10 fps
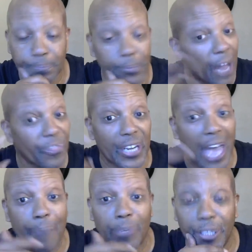Nothing
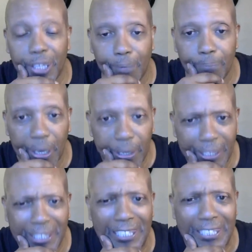happened to him
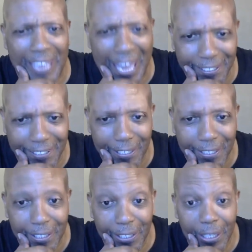yet.
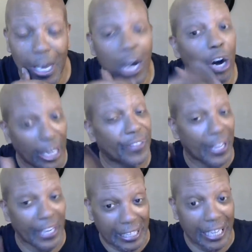Oh, and
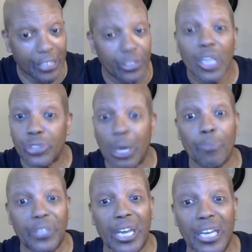then again,
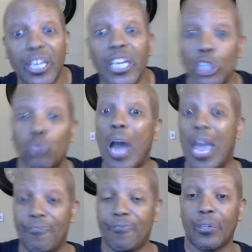something did. His
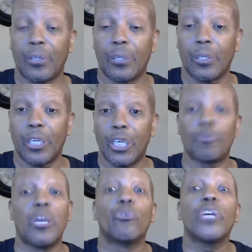wife is
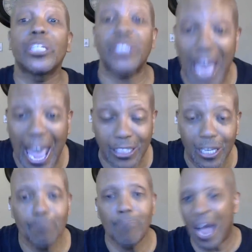being reattacked
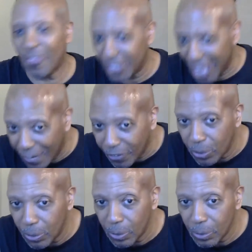by the
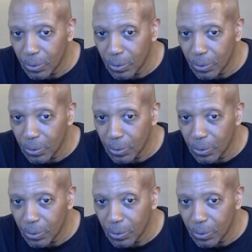devil